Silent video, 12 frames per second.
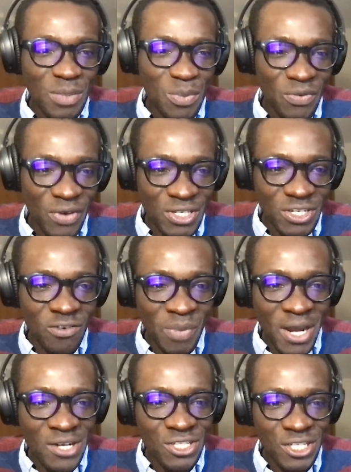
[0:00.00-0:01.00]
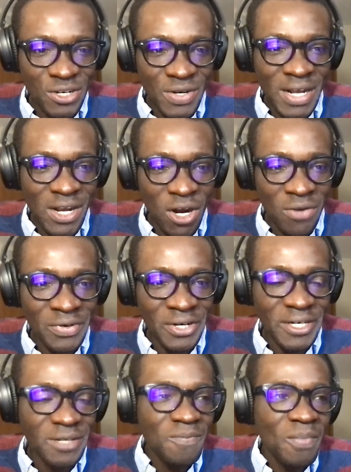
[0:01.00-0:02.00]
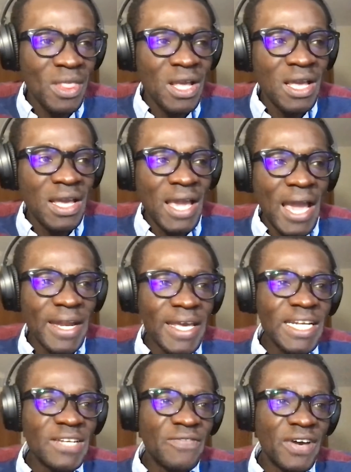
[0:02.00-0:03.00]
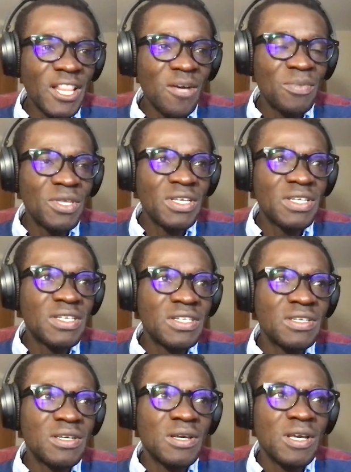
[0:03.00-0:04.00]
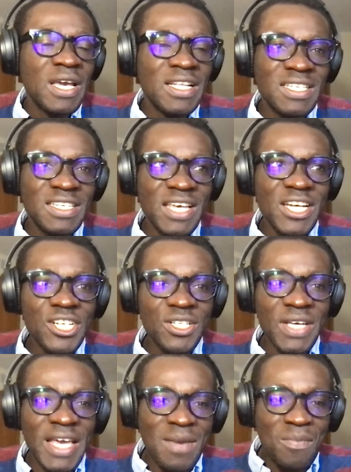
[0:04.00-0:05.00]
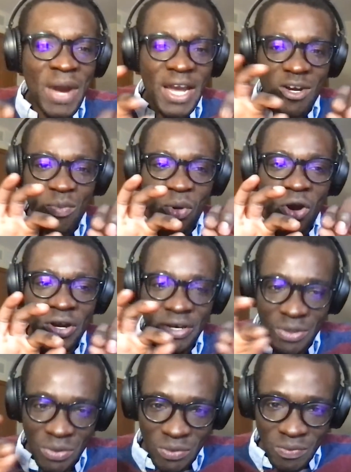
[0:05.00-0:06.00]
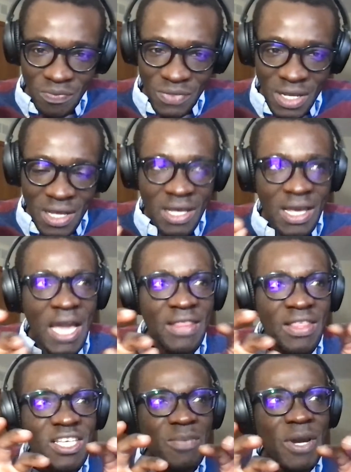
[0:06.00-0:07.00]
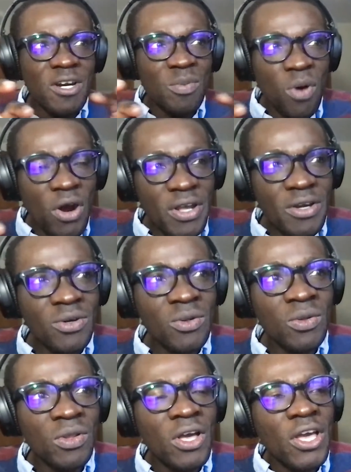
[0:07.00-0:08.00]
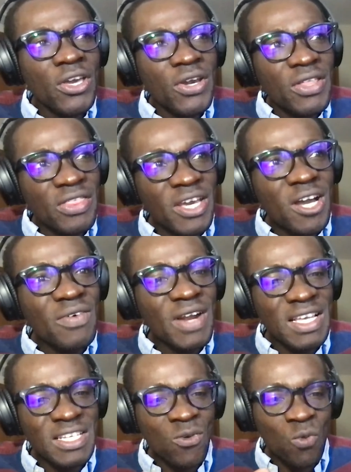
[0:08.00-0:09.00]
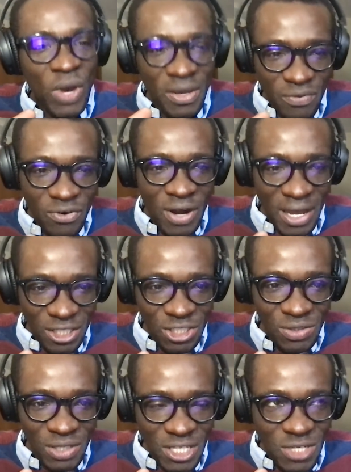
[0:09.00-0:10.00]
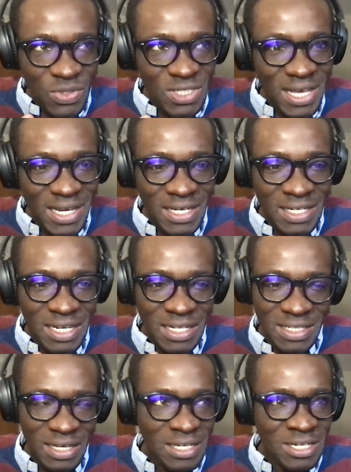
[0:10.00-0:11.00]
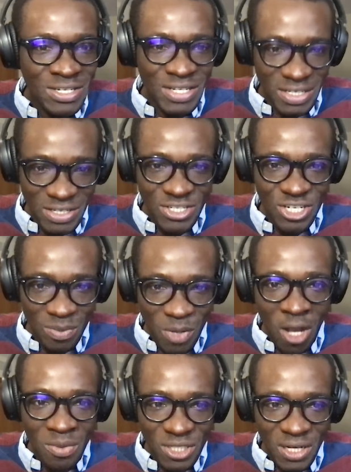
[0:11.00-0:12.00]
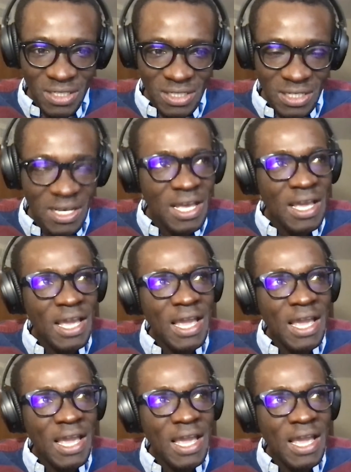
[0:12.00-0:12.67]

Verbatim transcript: was a professor of bioengineering at Harvard. And he developed this, it's essentially a microparticle. And this microparticle, you can think of it as a wafer actually. So it's like a, it's a disc-shaped object